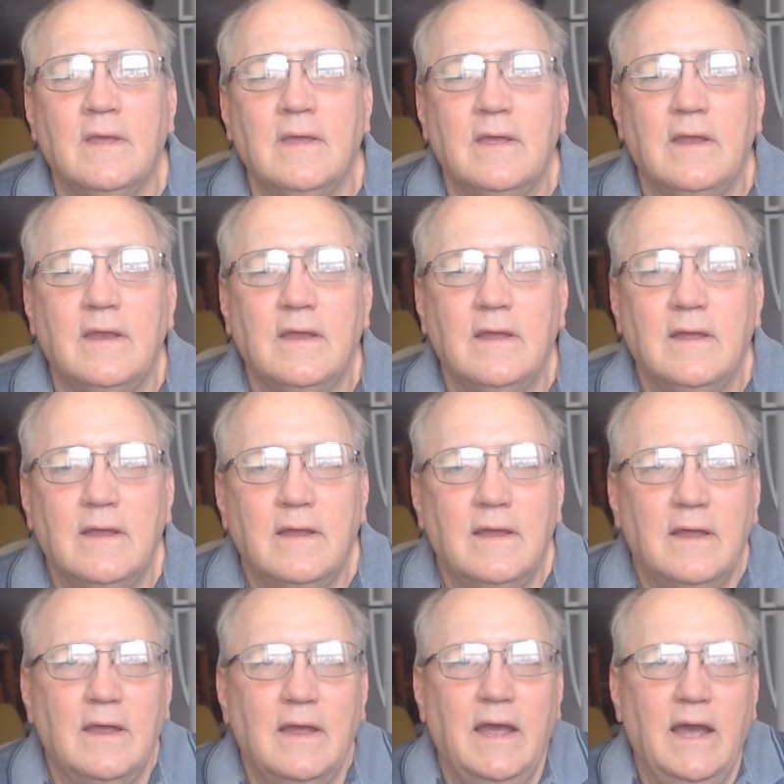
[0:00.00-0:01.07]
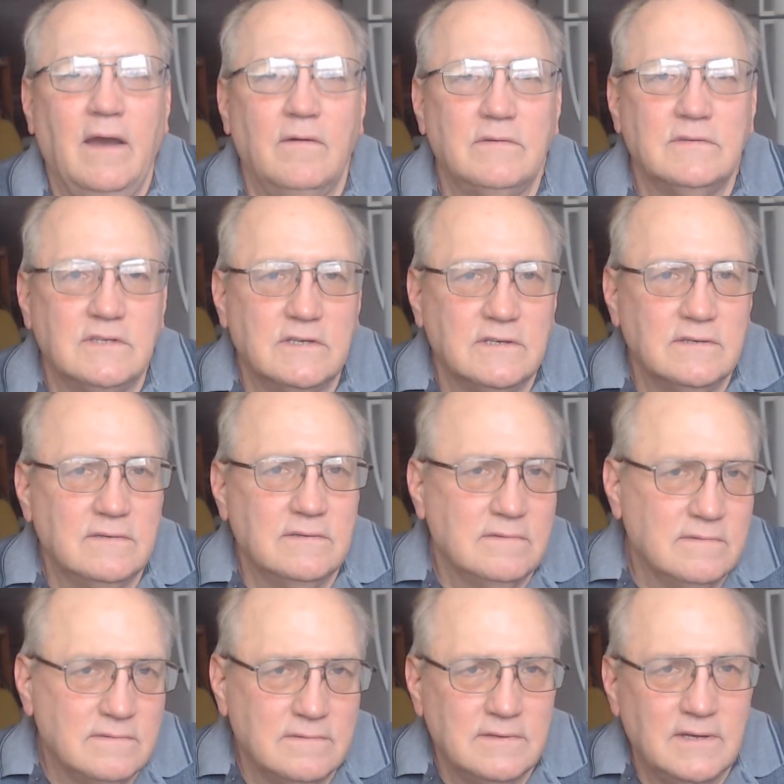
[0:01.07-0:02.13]
Yeah. How's it
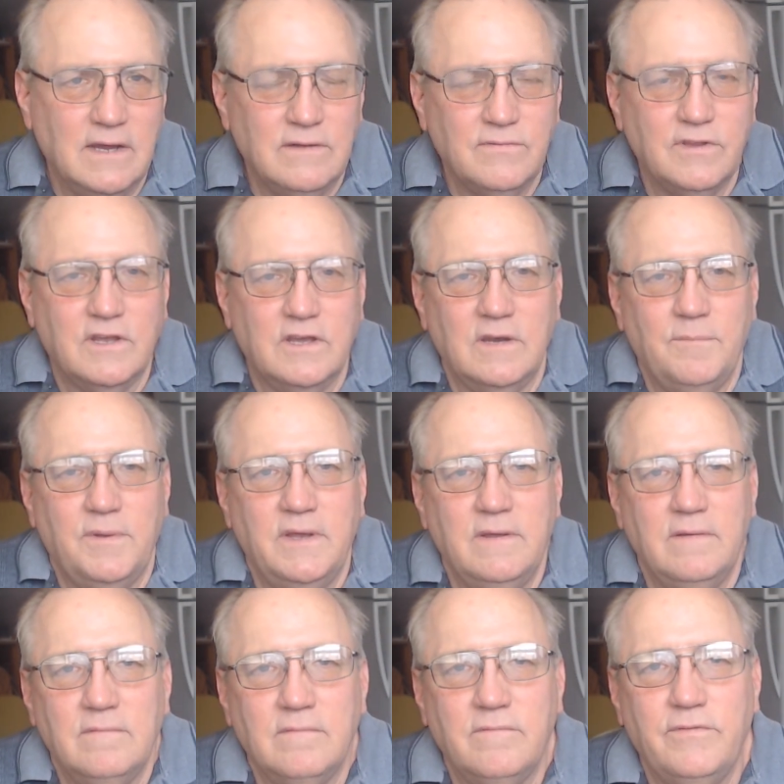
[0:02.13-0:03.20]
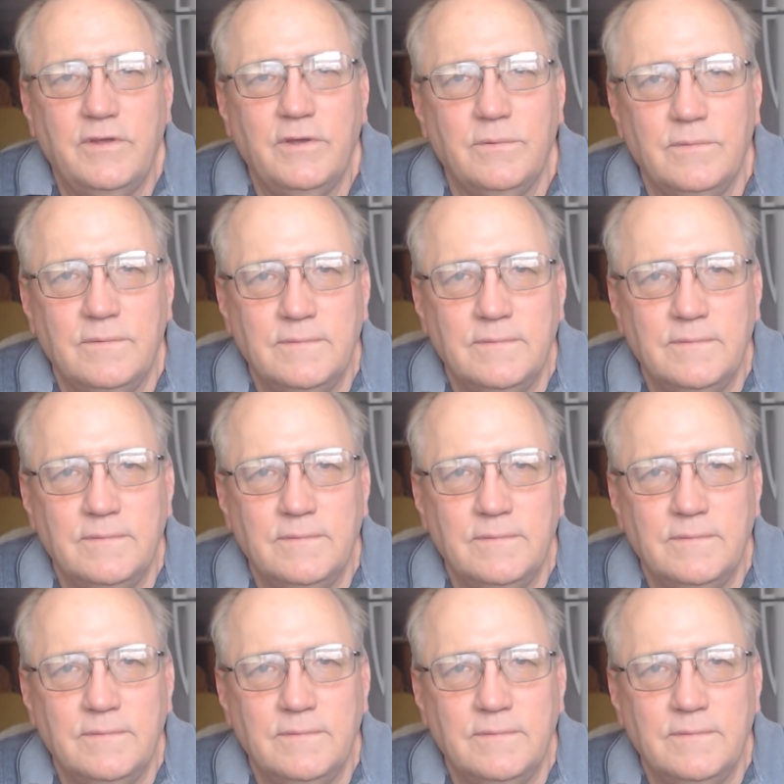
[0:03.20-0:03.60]
going to be viewed?